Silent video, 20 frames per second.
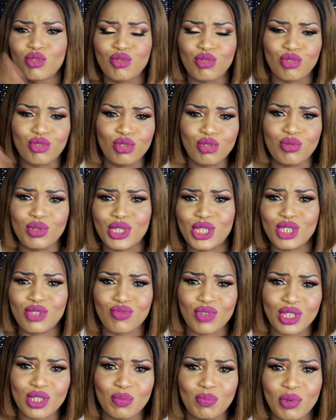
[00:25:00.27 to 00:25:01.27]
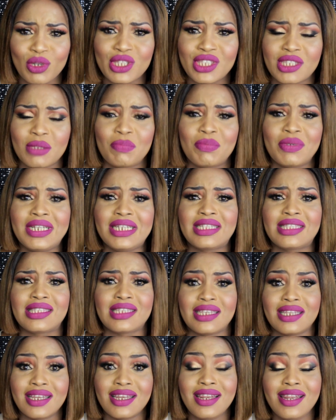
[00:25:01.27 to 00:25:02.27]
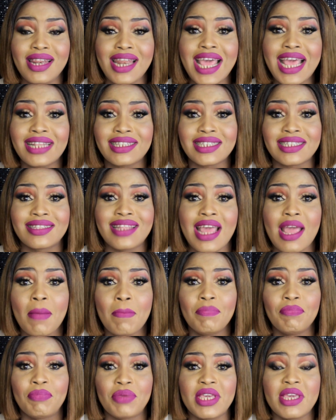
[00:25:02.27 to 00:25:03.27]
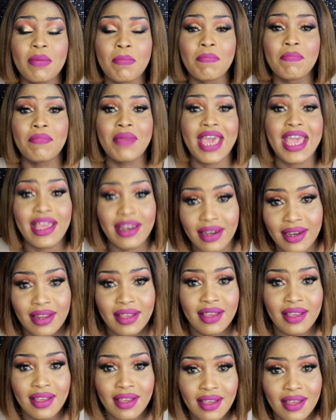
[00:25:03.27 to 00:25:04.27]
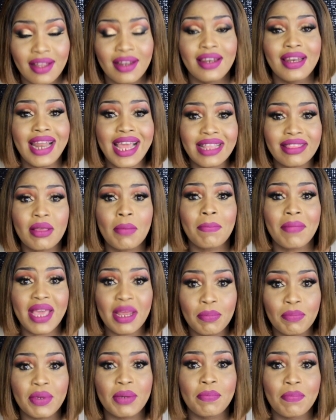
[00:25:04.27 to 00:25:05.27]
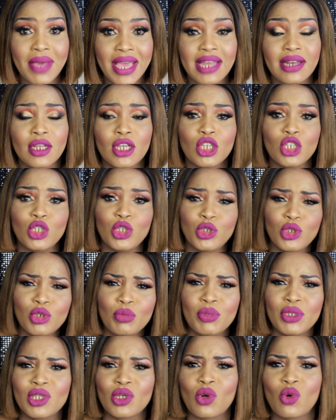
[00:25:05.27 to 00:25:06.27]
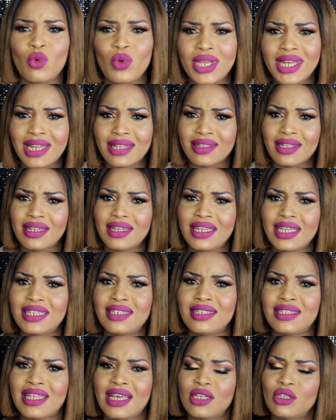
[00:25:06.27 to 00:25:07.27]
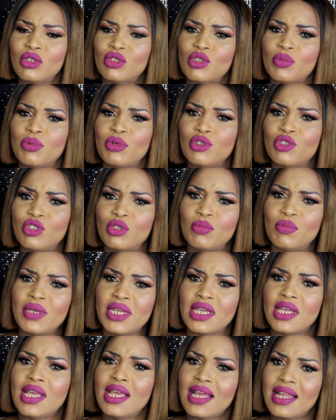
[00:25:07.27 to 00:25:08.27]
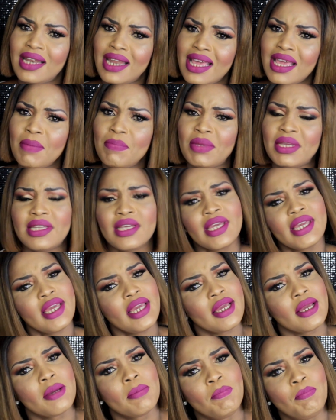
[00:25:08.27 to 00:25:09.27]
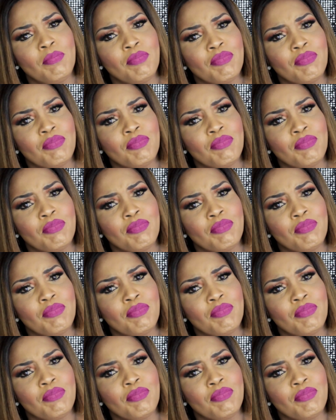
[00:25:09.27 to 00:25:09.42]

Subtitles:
to do. It's his responsibility. Let them be men. Let the men be men. You be the queen and the lady that you're supposed to be. And let him be the king.